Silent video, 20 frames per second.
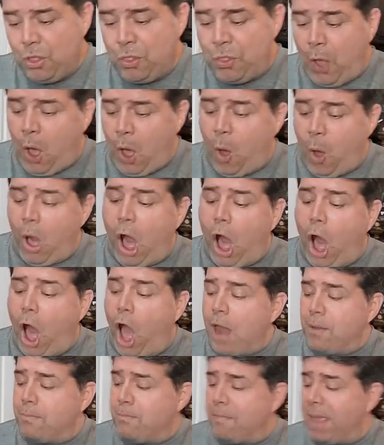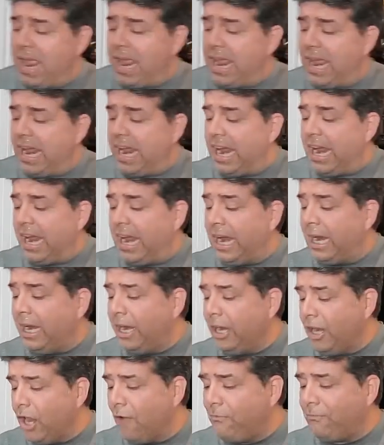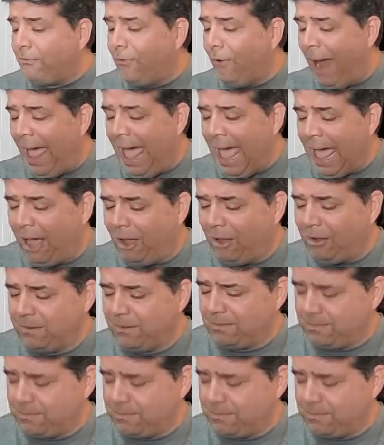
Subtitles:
though on me your friend.